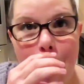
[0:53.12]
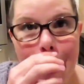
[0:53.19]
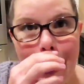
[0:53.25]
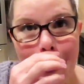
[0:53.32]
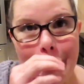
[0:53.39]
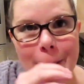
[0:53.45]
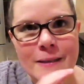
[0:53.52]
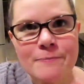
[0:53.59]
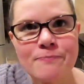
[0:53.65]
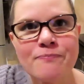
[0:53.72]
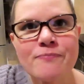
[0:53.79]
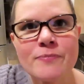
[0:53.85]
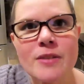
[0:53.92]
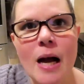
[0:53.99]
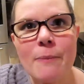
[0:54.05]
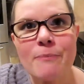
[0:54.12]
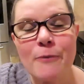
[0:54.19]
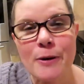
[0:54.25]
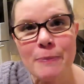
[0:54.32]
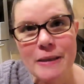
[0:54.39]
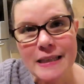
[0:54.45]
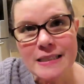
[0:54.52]
I'm
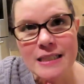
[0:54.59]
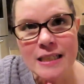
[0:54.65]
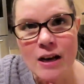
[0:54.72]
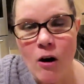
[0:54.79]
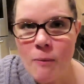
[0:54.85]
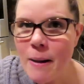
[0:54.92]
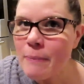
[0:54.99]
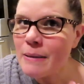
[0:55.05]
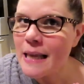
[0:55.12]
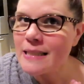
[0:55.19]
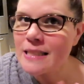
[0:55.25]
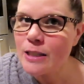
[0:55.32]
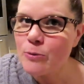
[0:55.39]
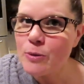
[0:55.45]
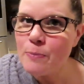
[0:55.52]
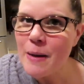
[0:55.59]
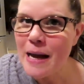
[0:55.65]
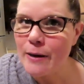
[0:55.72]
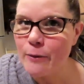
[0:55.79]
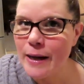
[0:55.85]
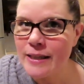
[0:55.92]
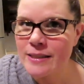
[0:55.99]
replacing all my plastic with
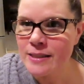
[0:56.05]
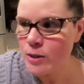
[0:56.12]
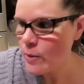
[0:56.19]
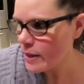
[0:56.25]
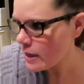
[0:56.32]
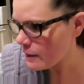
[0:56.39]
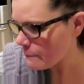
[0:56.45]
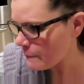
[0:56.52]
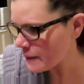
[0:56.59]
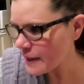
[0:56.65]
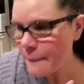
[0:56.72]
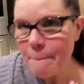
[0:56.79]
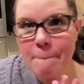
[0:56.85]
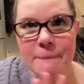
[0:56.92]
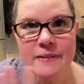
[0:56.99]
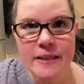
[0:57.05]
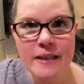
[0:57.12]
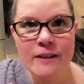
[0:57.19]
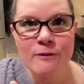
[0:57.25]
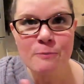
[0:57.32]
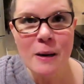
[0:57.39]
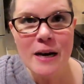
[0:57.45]
Pyrex. So I got a big set
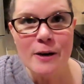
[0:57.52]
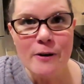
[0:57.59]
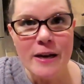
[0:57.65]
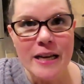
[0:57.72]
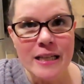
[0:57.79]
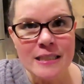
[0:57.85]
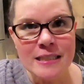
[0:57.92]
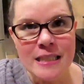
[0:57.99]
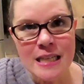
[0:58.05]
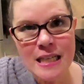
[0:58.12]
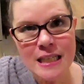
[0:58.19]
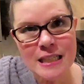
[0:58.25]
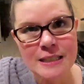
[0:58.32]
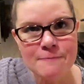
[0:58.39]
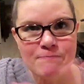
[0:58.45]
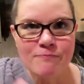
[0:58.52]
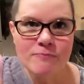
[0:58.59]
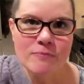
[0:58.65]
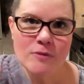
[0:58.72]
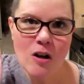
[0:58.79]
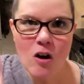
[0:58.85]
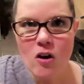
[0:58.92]
of
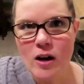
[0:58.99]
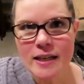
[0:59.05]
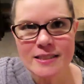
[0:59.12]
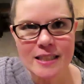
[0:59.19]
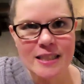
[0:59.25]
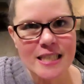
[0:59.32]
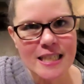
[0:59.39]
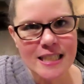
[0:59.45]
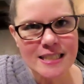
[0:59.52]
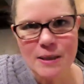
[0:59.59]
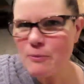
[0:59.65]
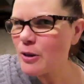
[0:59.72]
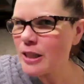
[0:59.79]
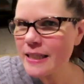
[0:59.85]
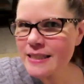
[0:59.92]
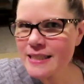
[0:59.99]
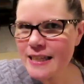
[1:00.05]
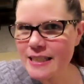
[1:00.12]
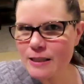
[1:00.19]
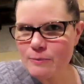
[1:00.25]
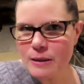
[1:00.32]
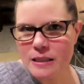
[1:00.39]
Pyrex, all kinds of things. I'm really
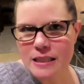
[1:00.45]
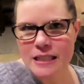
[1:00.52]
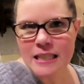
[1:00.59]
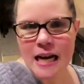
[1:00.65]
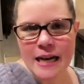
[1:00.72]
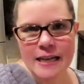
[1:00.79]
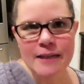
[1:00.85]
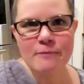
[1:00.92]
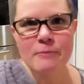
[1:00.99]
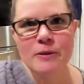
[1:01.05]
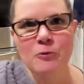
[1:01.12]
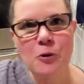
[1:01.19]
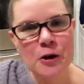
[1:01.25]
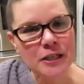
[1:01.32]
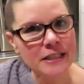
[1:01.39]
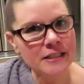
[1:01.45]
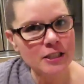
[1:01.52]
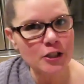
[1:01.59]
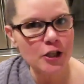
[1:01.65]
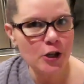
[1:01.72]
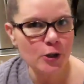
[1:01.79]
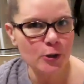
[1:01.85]
excited about it. I have been wanting
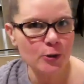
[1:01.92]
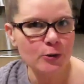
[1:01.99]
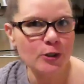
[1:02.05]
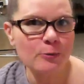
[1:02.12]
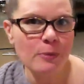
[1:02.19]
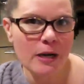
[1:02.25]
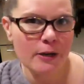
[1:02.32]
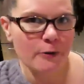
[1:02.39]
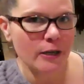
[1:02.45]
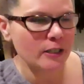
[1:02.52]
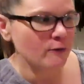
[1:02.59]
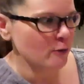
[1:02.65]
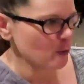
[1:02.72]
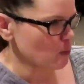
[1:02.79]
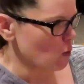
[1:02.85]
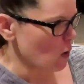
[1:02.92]
to go to Pyrex for a